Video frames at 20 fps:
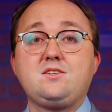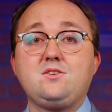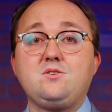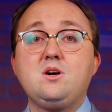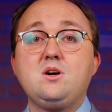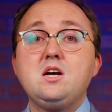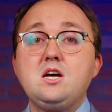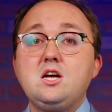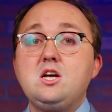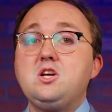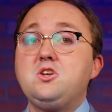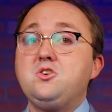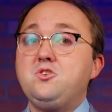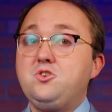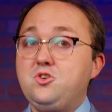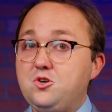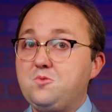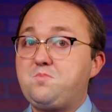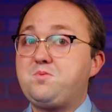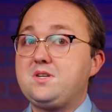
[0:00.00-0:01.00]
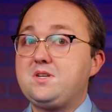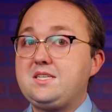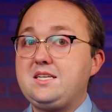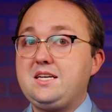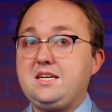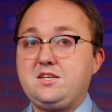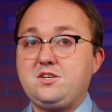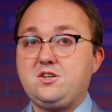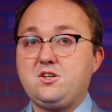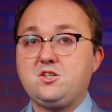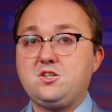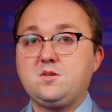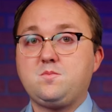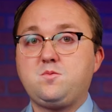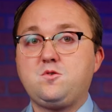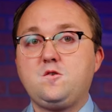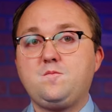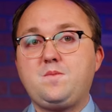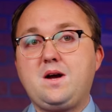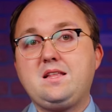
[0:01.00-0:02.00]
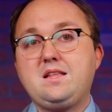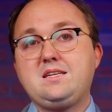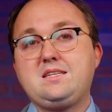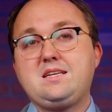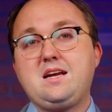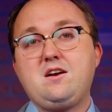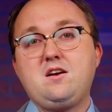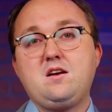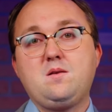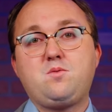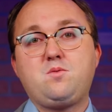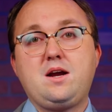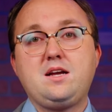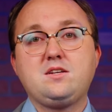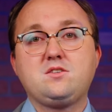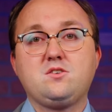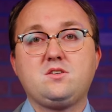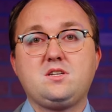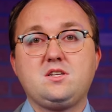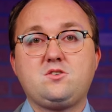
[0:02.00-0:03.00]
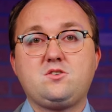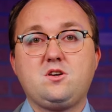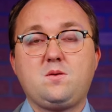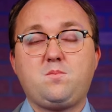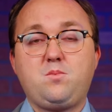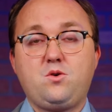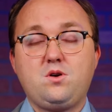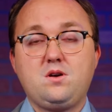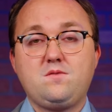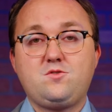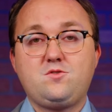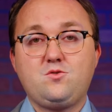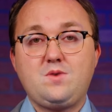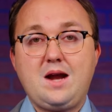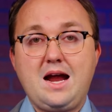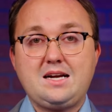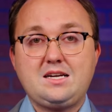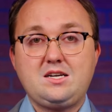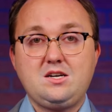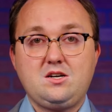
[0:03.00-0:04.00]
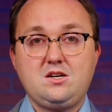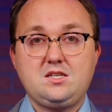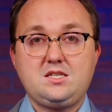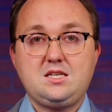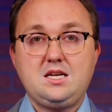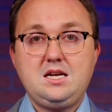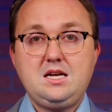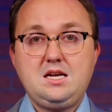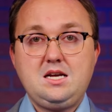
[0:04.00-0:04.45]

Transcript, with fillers: to new procedures approved by the Tarrant Appraisal District Board of Directors.